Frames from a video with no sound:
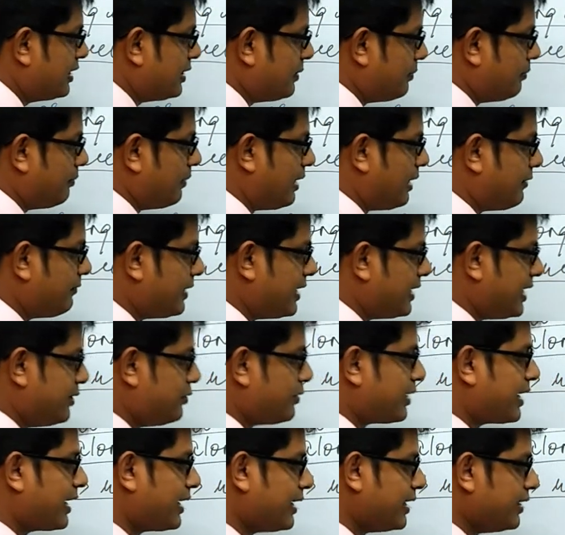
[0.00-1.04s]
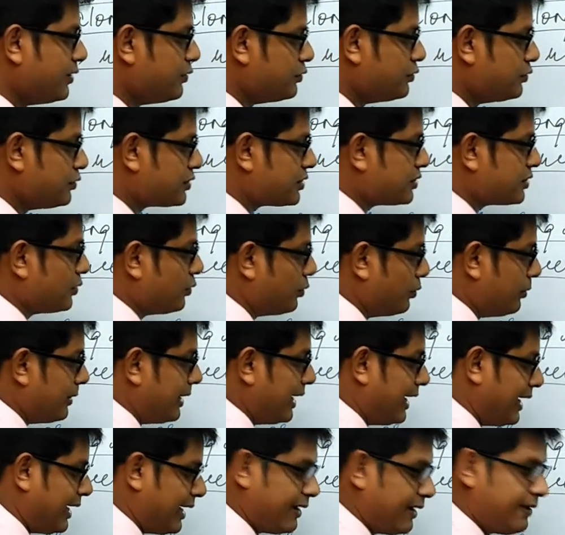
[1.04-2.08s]
Maybe you can use
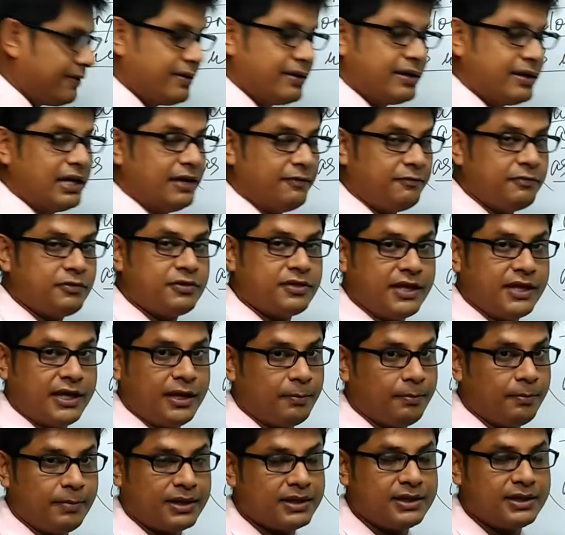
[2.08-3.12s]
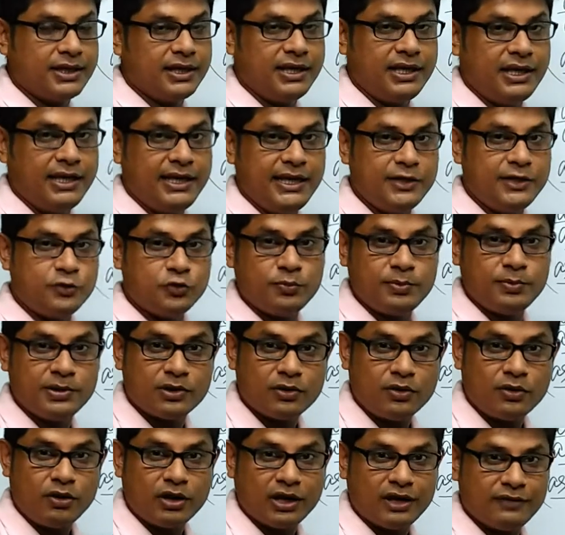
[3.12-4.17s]
where if you think, but it would be
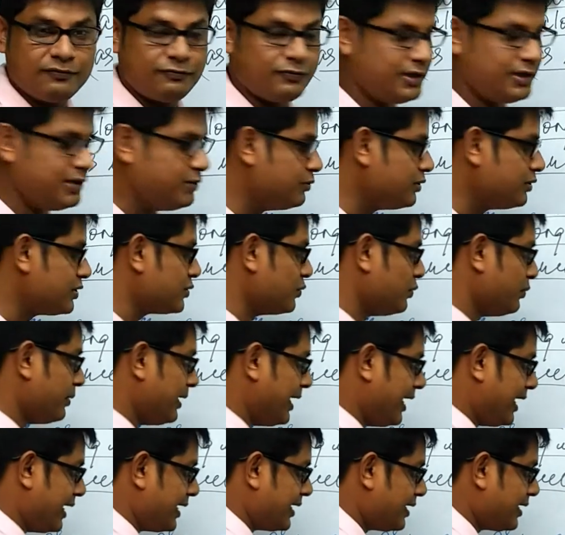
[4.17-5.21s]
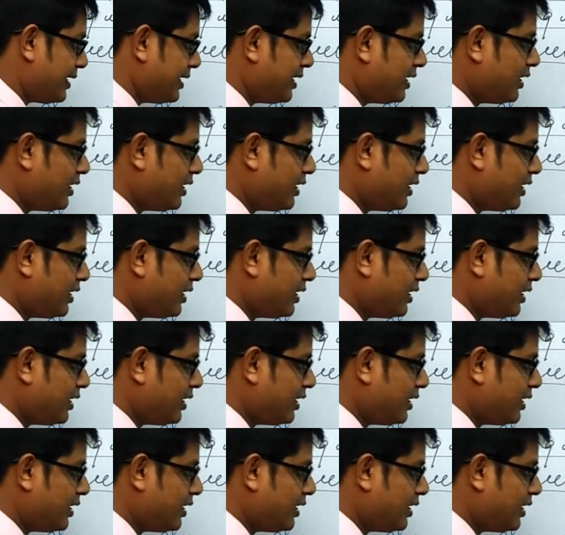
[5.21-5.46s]
wrong if you use where,